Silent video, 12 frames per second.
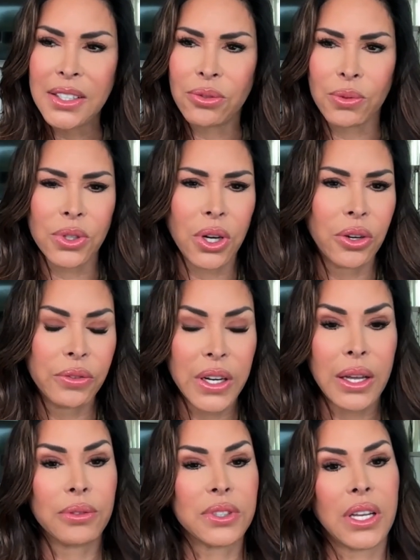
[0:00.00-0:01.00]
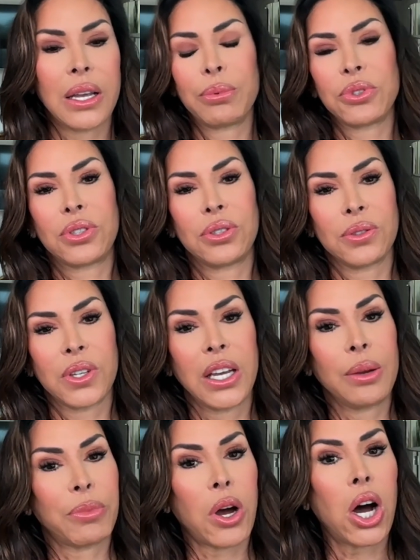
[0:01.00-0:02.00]
Through COVID, I was able to
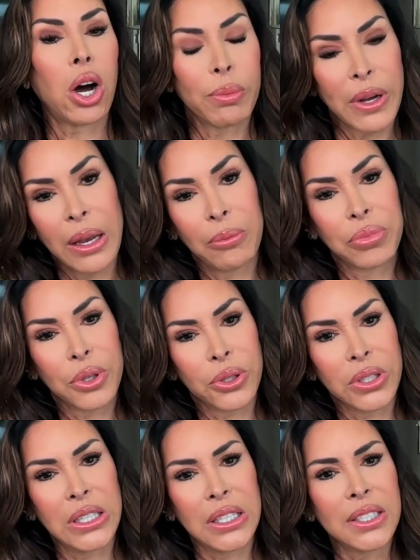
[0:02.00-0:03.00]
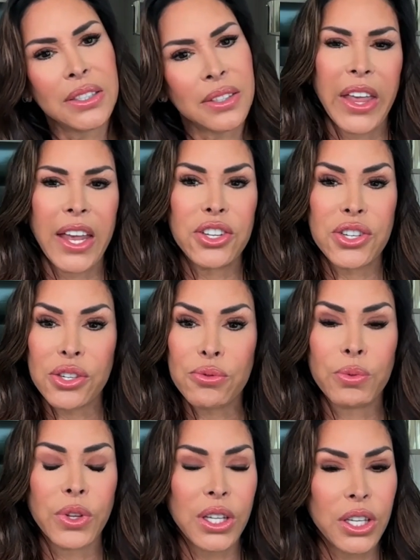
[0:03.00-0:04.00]
keep all my employees and just
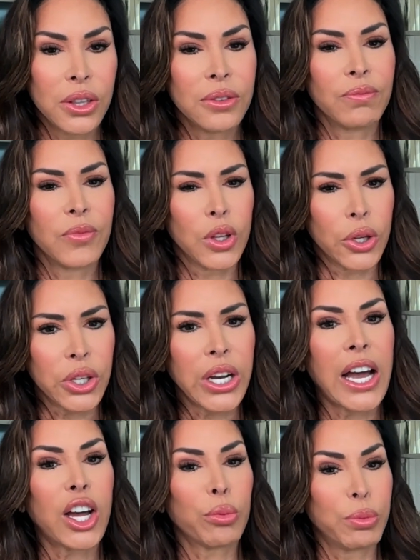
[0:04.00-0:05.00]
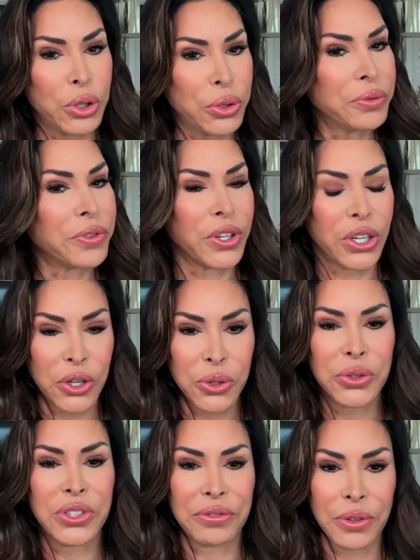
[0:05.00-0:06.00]
really learn how to maneuver in a
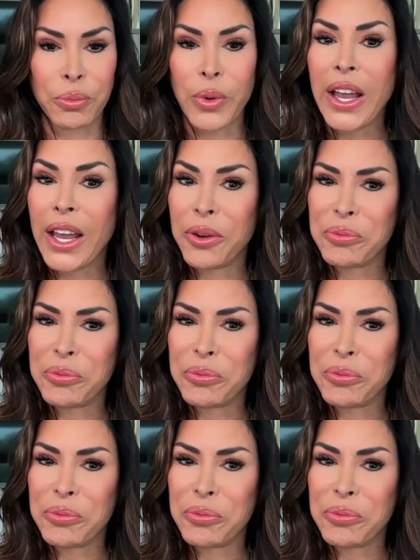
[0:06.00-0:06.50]
whole different way,